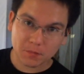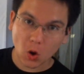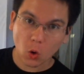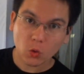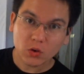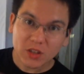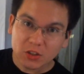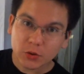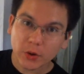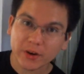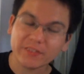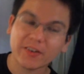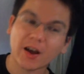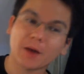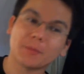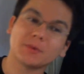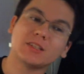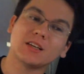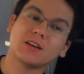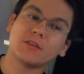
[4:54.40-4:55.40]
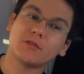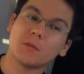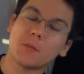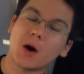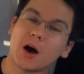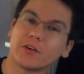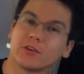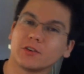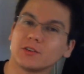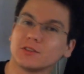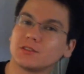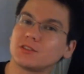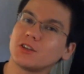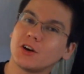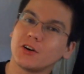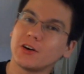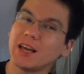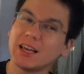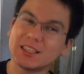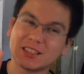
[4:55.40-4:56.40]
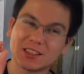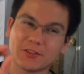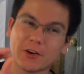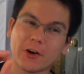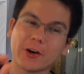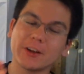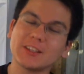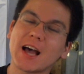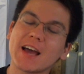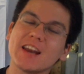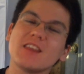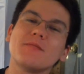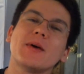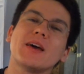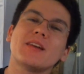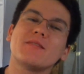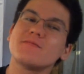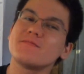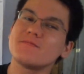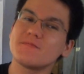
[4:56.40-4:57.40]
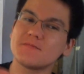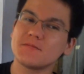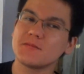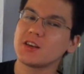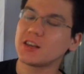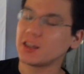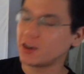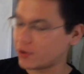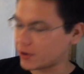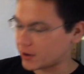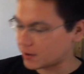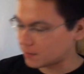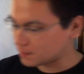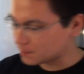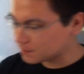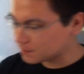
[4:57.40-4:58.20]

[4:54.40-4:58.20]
Only 25% of the model. So it's a very tiny bit. You can do it.